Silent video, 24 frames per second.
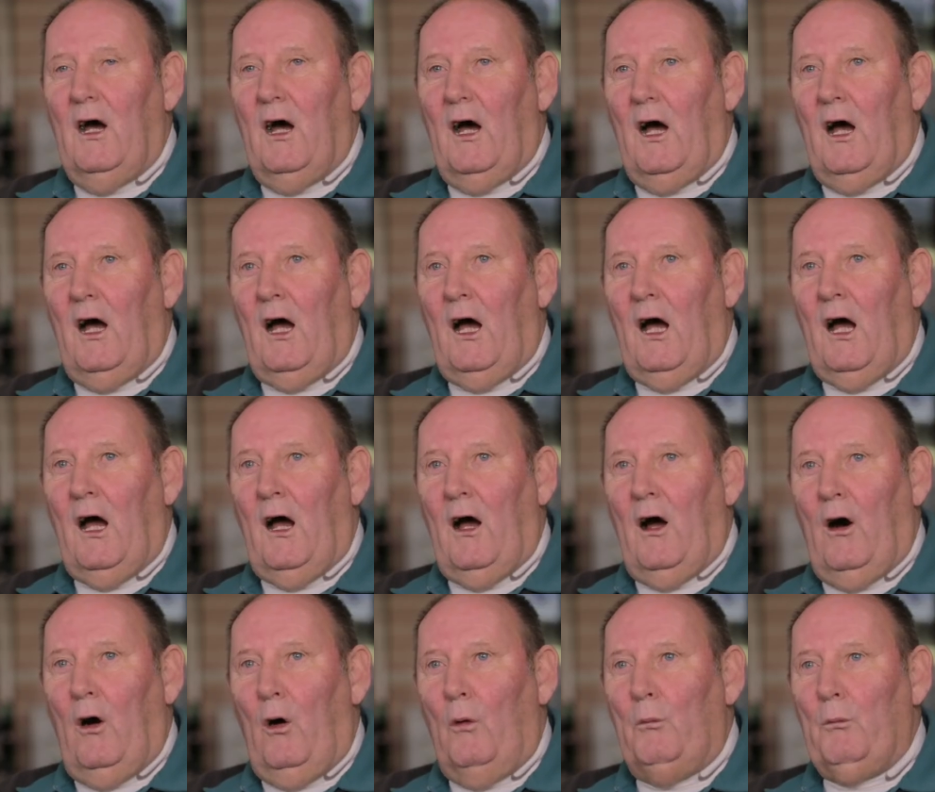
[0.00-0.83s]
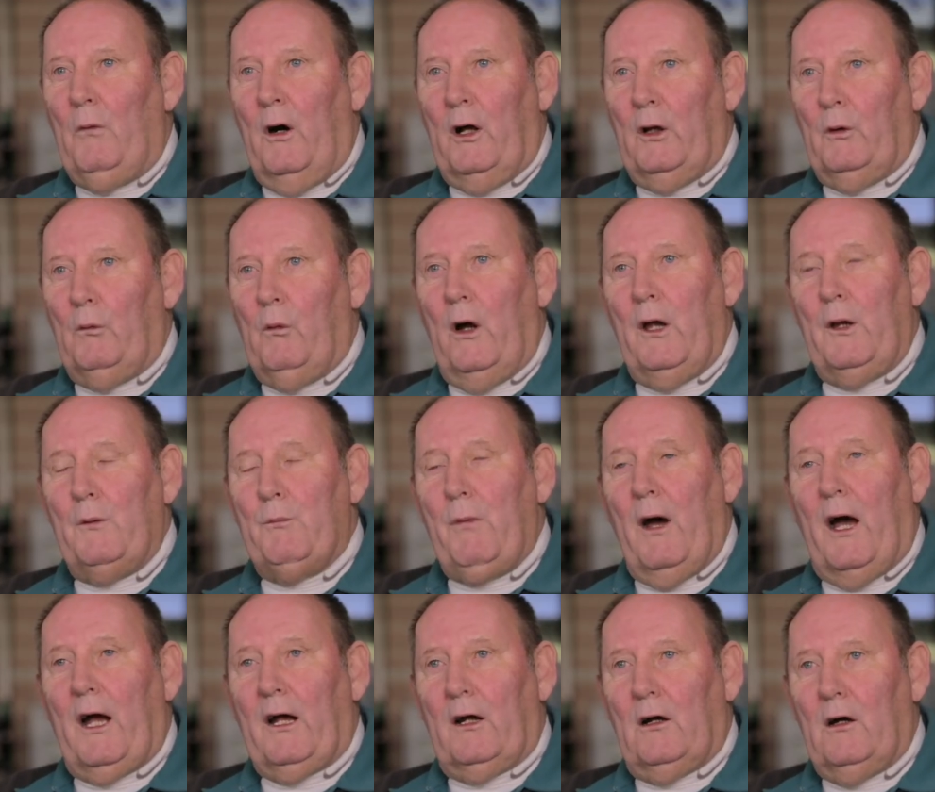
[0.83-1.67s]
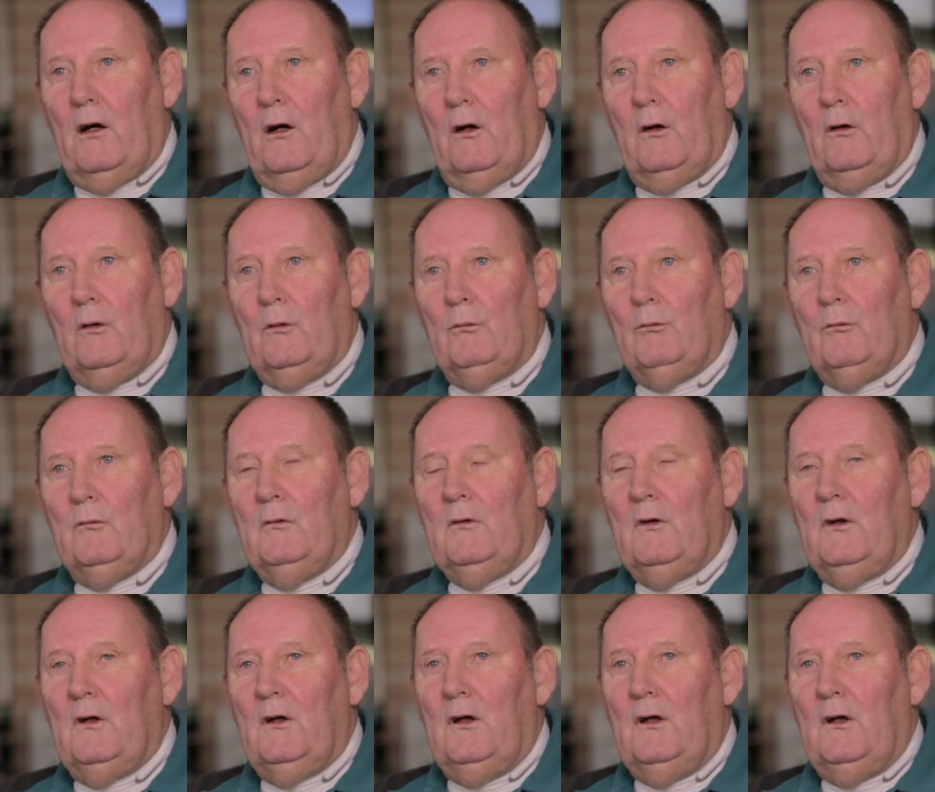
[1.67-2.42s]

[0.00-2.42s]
On my way back home,